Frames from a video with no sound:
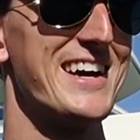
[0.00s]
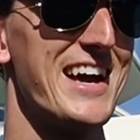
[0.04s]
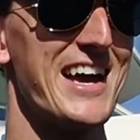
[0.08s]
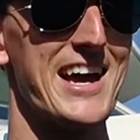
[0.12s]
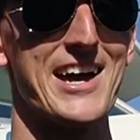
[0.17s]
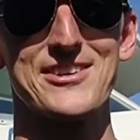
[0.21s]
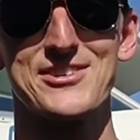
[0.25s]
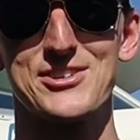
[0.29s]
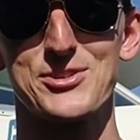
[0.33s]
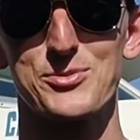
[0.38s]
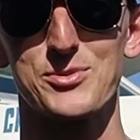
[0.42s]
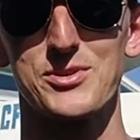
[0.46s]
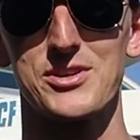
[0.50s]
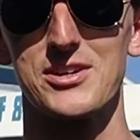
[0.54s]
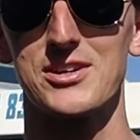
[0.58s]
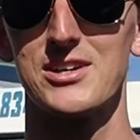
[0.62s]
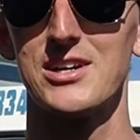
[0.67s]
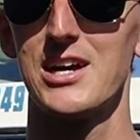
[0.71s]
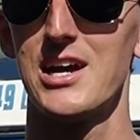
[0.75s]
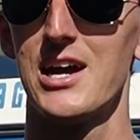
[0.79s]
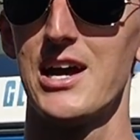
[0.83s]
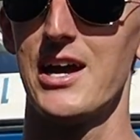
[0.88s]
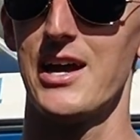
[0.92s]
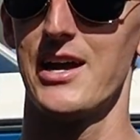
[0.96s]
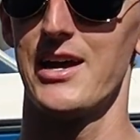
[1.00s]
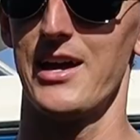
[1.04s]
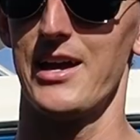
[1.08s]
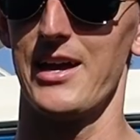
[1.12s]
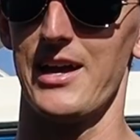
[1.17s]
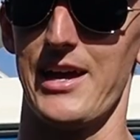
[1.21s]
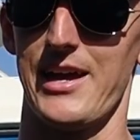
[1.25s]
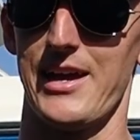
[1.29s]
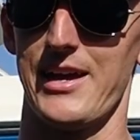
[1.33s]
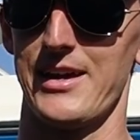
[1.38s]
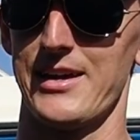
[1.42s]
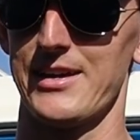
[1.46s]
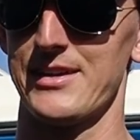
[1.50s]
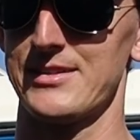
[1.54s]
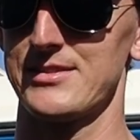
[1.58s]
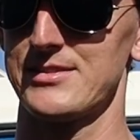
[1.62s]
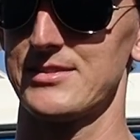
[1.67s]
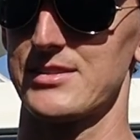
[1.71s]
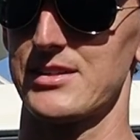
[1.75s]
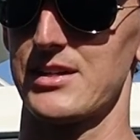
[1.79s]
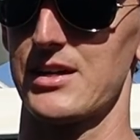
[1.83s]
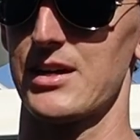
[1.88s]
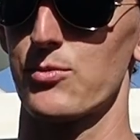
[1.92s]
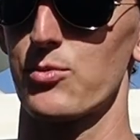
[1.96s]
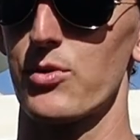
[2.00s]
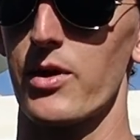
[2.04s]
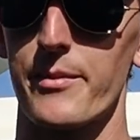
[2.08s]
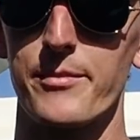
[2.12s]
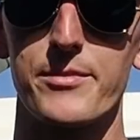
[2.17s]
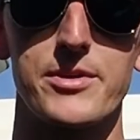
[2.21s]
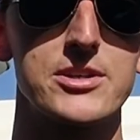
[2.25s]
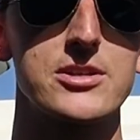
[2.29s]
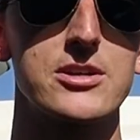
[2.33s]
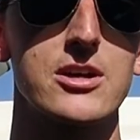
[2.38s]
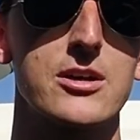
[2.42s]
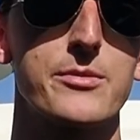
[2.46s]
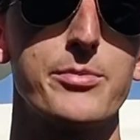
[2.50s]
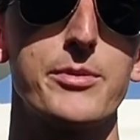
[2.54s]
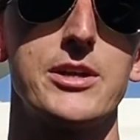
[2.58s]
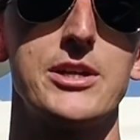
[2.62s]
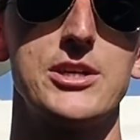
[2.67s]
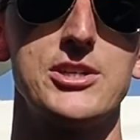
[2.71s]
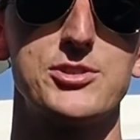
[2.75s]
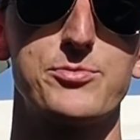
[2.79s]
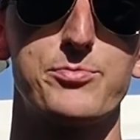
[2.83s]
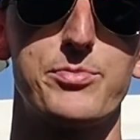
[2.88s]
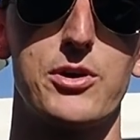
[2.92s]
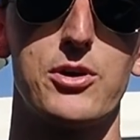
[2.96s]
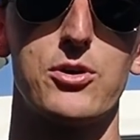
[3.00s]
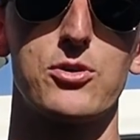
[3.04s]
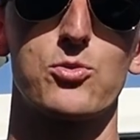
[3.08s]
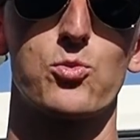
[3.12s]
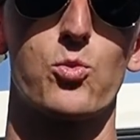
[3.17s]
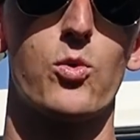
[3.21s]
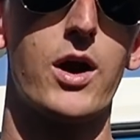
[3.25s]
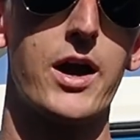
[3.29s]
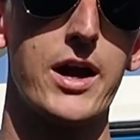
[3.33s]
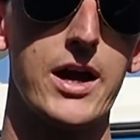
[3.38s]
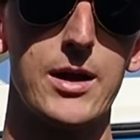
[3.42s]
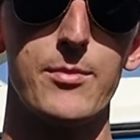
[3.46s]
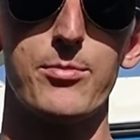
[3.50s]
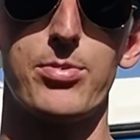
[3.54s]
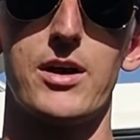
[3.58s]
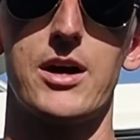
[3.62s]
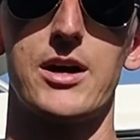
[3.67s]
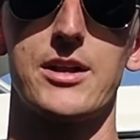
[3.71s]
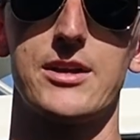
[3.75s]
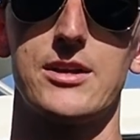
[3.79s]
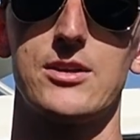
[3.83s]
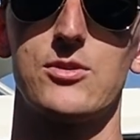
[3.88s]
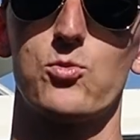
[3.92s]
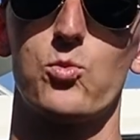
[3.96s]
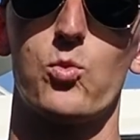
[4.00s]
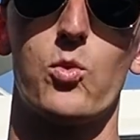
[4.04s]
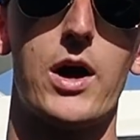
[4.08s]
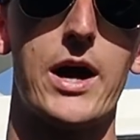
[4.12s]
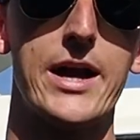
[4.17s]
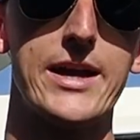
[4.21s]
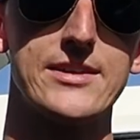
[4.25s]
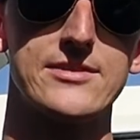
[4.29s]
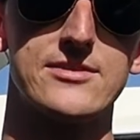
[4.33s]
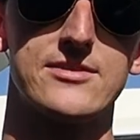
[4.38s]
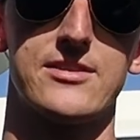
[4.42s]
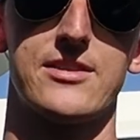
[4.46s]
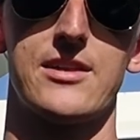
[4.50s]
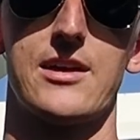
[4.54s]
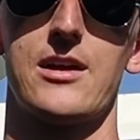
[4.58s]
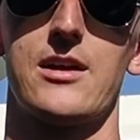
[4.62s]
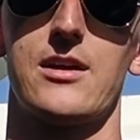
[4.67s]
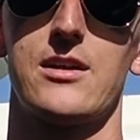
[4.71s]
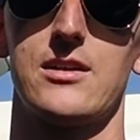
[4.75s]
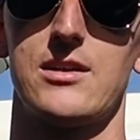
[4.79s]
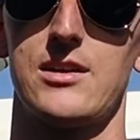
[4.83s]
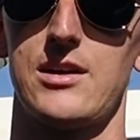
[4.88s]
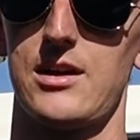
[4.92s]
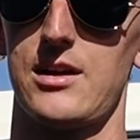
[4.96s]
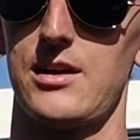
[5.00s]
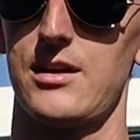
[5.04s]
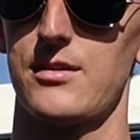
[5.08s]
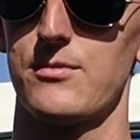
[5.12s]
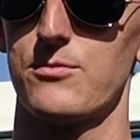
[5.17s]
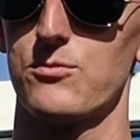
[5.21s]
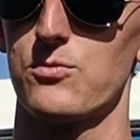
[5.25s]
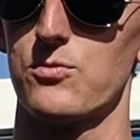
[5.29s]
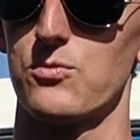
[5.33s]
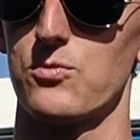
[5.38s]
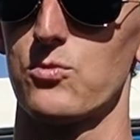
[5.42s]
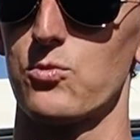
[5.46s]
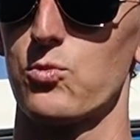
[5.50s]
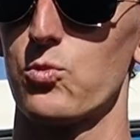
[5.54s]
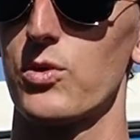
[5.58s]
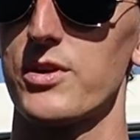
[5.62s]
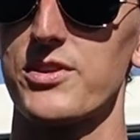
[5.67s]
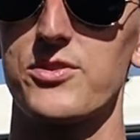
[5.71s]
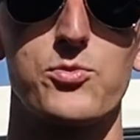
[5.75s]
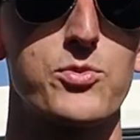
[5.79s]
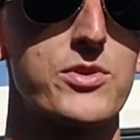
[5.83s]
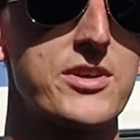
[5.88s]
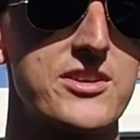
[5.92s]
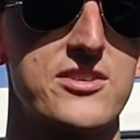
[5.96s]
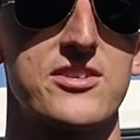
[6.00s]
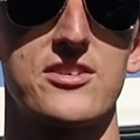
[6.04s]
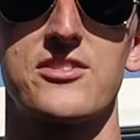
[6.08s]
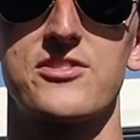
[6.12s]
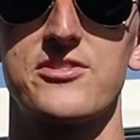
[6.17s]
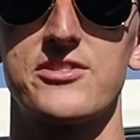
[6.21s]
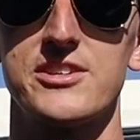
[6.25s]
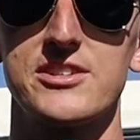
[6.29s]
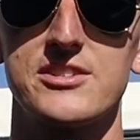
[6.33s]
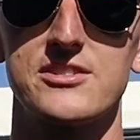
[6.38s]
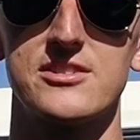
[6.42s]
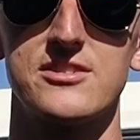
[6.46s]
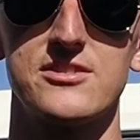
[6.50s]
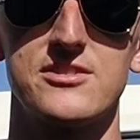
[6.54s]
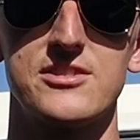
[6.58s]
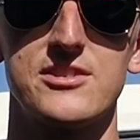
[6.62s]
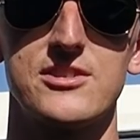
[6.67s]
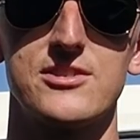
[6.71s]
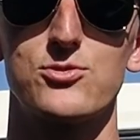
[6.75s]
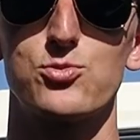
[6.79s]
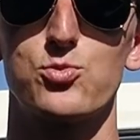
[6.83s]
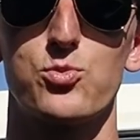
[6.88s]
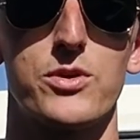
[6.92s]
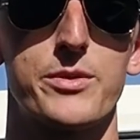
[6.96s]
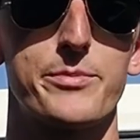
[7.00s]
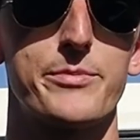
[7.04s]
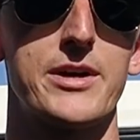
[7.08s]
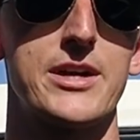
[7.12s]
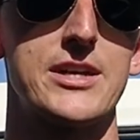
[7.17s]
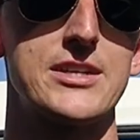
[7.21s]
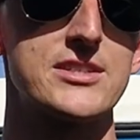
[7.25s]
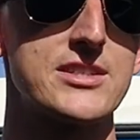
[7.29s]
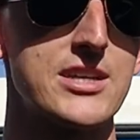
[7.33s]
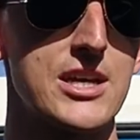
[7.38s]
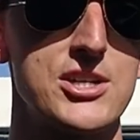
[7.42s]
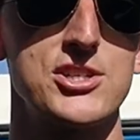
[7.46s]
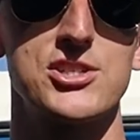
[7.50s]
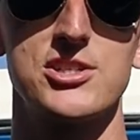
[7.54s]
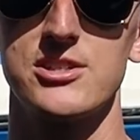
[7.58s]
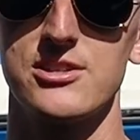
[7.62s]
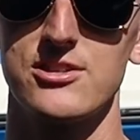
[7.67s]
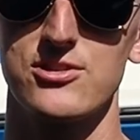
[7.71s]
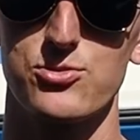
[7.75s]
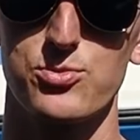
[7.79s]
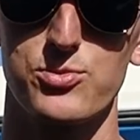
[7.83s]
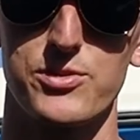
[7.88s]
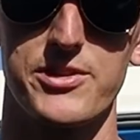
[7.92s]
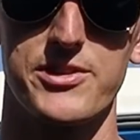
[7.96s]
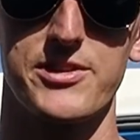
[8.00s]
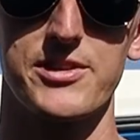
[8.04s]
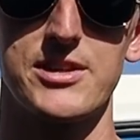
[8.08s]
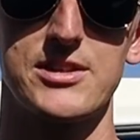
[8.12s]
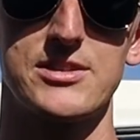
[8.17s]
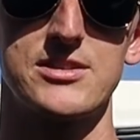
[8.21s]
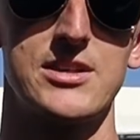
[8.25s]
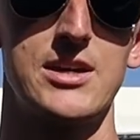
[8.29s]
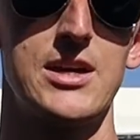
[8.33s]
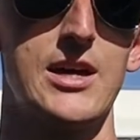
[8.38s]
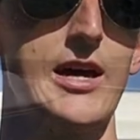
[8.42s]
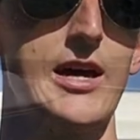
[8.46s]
as it were. And I'm going to talk about each boat, why I bought it, why it's there, what its existence is, what my intention is with it.